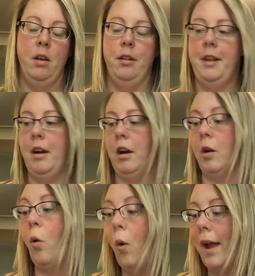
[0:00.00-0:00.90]
They're a
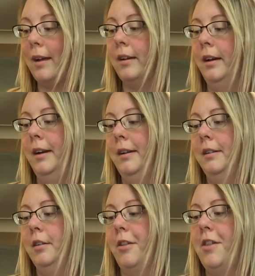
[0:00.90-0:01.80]
quick
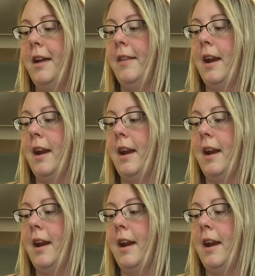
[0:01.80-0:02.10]
little thing